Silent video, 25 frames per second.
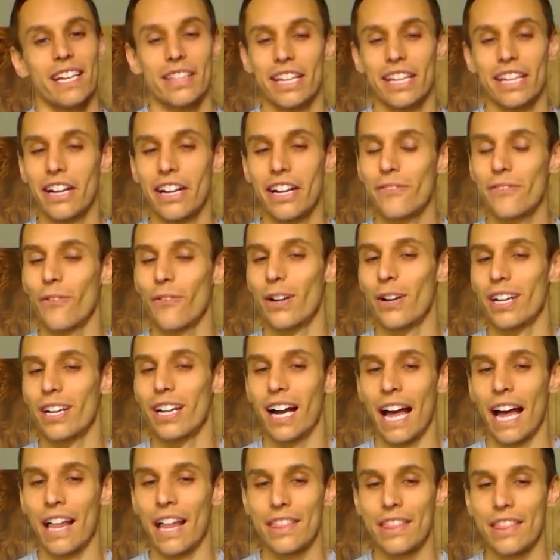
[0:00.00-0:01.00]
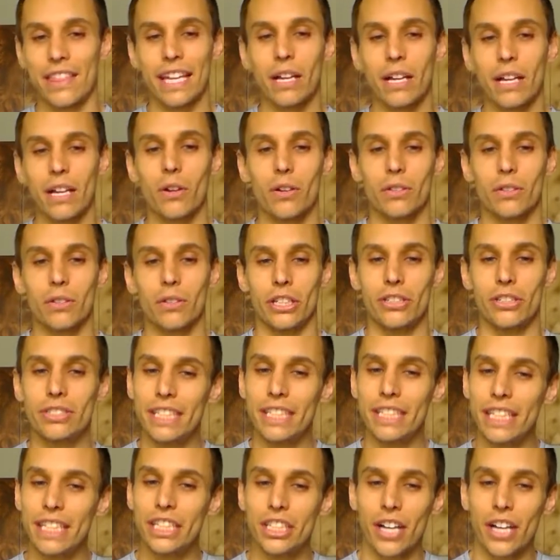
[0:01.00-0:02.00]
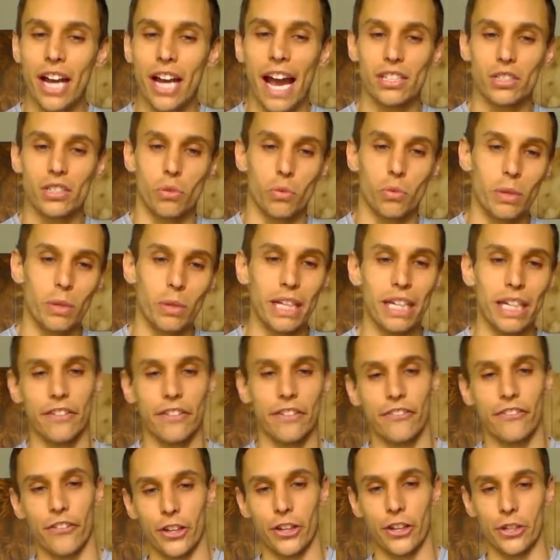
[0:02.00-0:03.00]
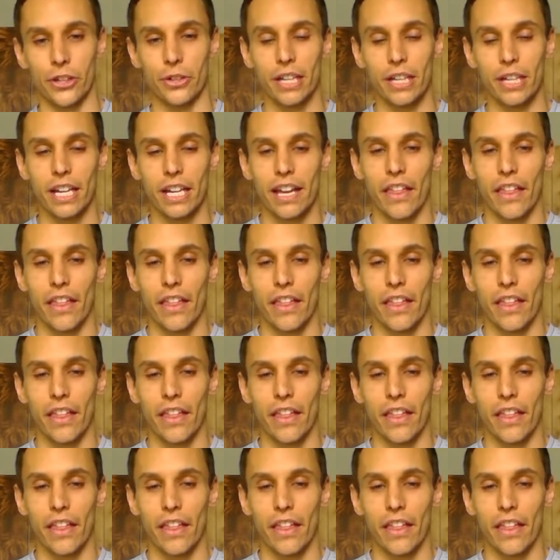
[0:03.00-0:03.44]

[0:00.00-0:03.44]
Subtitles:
Therefore, I think your teacher has a reading for you